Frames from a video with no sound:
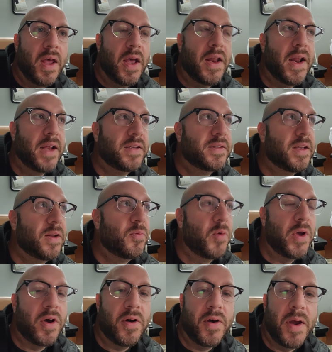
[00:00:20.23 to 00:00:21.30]
And I said,
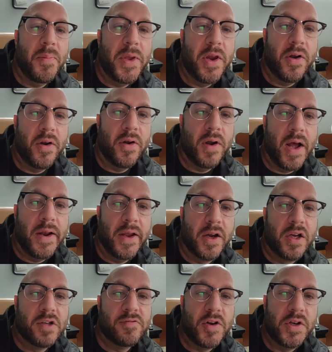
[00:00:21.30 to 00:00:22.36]
Well, I'm here on
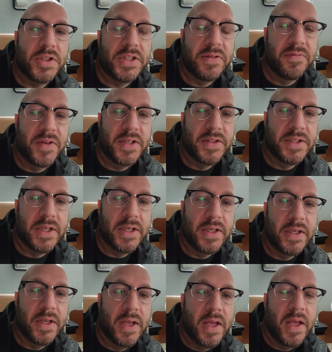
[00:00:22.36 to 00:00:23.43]
a clergy
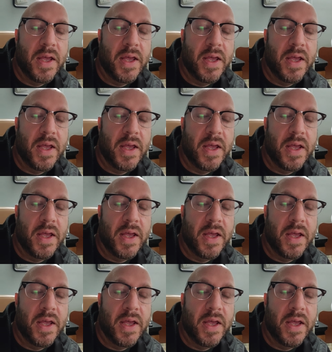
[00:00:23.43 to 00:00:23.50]
visit.